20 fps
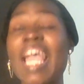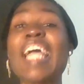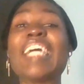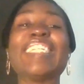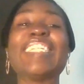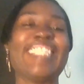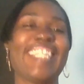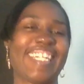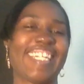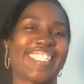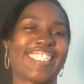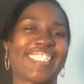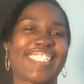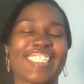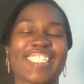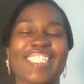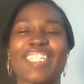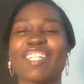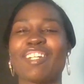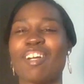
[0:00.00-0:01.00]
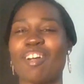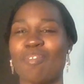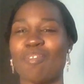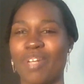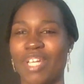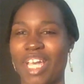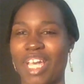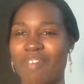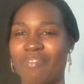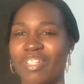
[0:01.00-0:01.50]
Yes, there are.
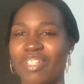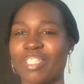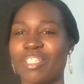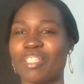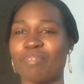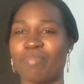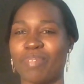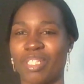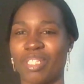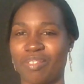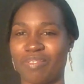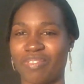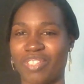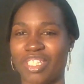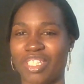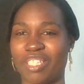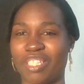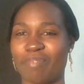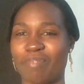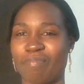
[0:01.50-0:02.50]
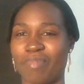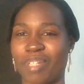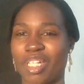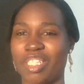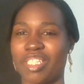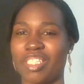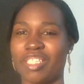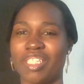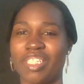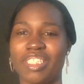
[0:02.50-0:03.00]
We have a little bit of
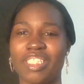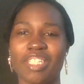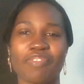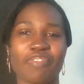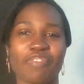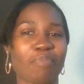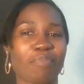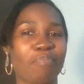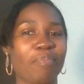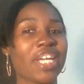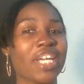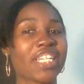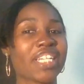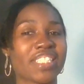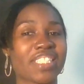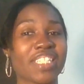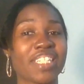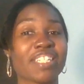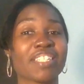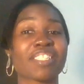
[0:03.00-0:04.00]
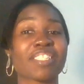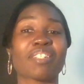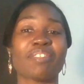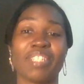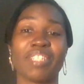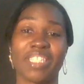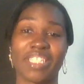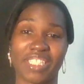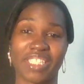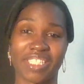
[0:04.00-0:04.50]
a different mix there. So
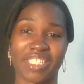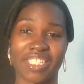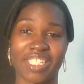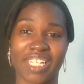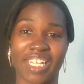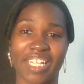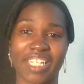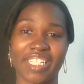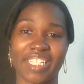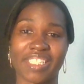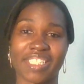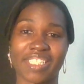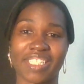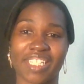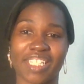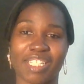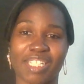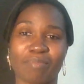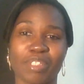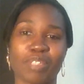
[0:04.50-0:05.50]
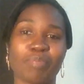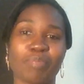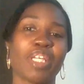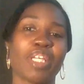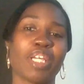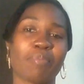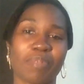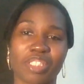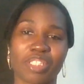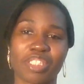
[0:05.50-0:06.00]
it is nice to be
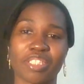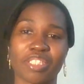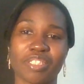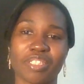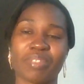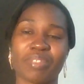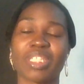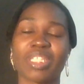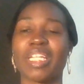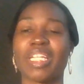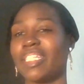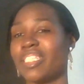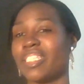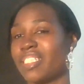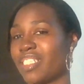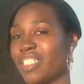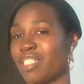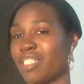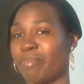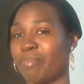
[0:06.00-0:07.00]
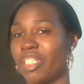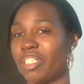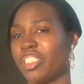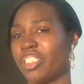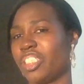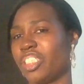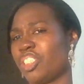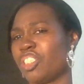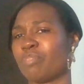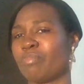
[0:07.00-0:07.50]
able to relate to some other
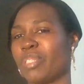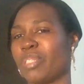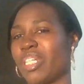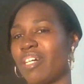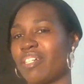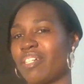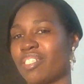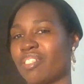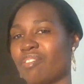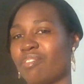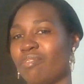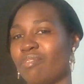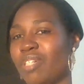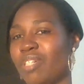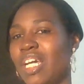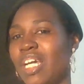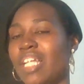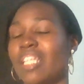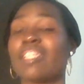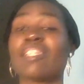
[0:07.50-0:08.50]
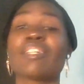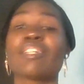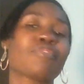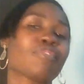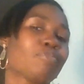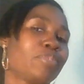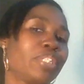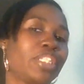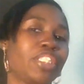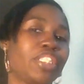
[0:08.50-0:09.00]
teachers, but also learn
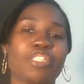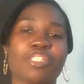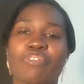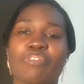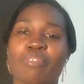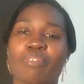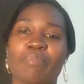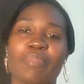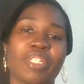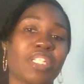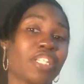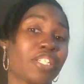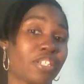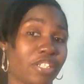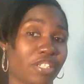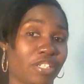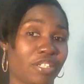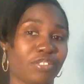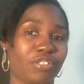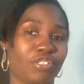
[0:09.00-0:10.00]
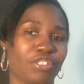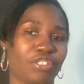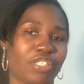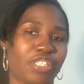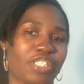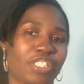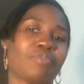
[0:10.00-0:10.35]
from teachers from another culture as